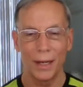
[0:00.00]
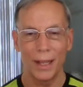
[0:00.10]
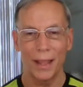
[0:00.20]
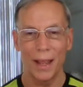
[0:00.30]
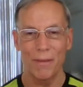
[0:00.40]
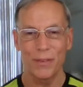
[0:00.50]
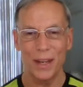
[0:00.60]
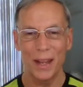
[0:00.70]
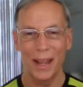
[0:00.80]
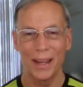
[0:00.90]
any of the
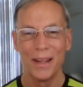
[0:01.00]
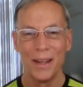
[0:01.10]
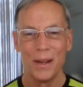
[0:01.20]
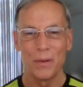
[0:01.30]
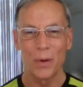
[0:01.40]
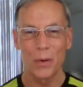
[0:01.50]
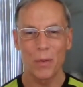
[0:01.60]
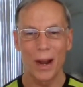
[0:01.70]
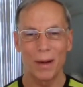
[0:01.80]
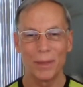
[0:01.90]
FDA
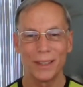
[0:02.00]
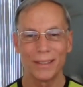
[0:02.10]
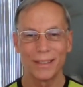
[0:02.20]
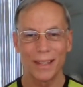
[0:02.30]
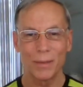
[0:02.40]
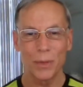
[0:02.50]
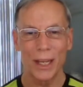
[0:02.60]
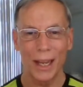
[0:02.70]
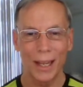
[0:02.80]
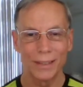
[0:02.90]
requirements that says we
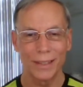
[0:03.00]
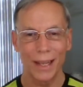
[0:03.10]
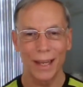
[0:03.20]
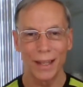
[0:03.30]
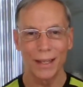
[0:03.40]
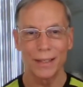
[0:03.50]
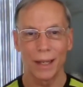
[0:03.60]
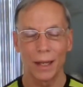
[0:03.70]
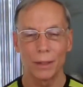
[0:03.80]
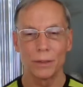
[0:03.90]
can't say that uh,